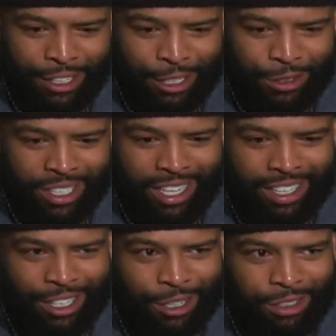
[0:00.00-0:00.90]
You know, I was
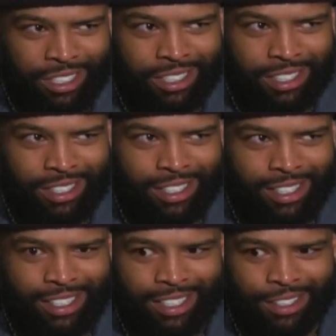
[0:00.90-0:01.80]
kind of nervous
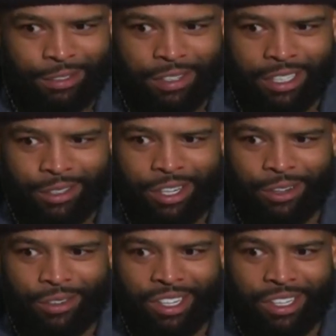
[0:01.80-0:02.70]
because I know 53
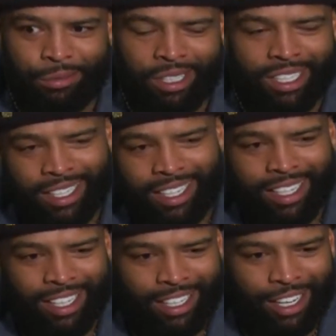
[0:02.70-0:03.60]
can run. But,
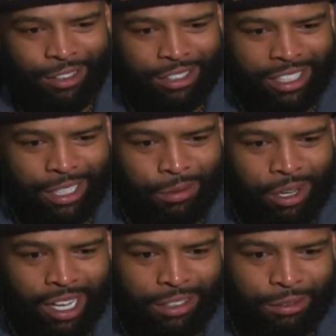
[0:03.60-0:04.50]
you know, obviously
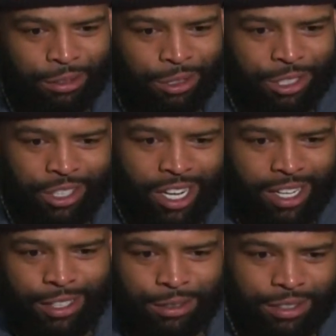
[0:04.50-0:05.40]
Debo got the full
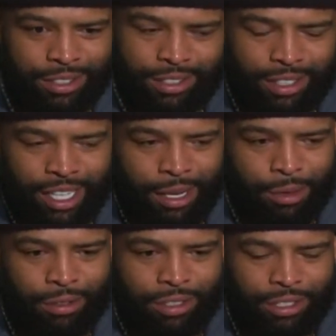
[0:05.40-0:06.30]
stride and it was
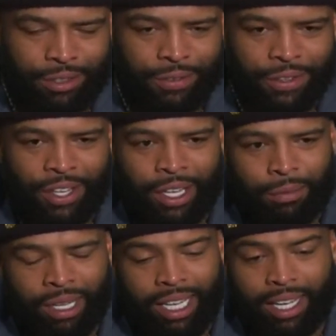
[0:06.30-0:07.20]
game over. So,
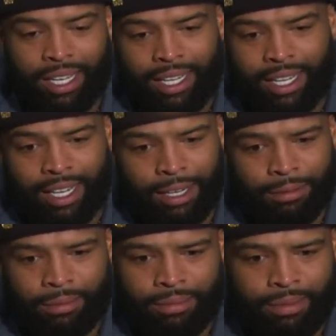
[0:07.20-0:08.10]
but, yeah.
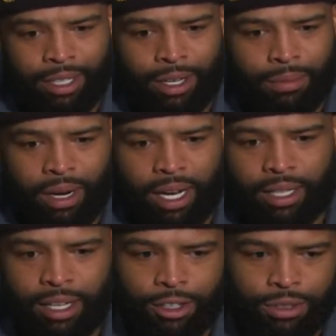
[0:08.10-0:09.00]
You know,
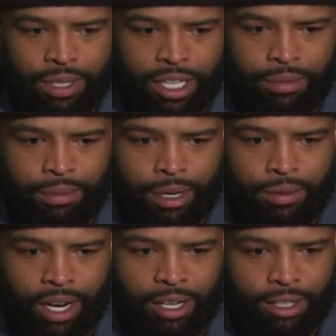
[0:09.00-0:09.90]
Brock, long as we keep him
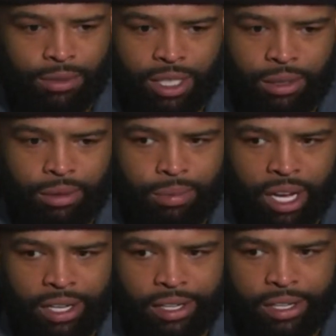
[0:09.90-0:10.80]
upright, long as we keep the
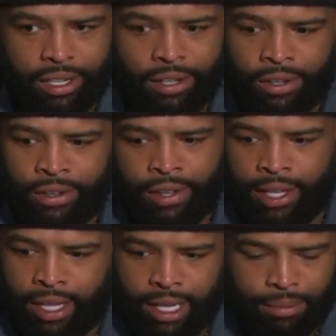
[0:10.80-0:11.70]
pocket clean,
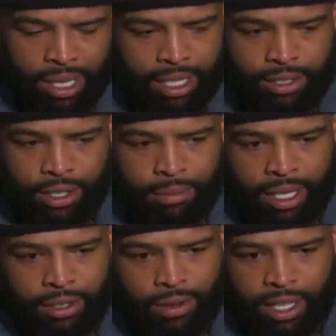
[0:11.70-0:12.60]
I mean, he's going to
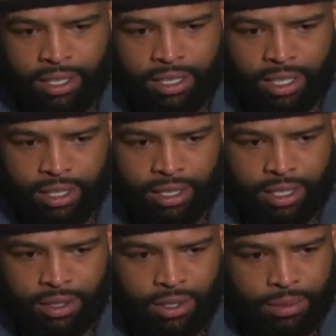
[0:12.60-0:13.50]
make the right
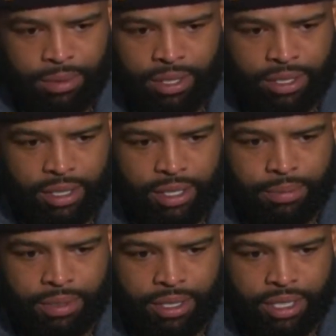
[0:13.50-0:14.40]
decisions. He's going to put us in
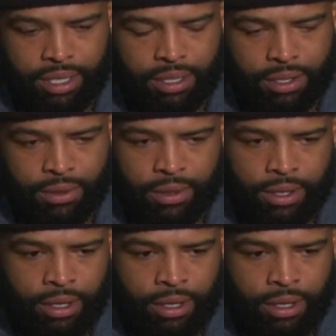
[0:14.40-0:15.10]
good position. So,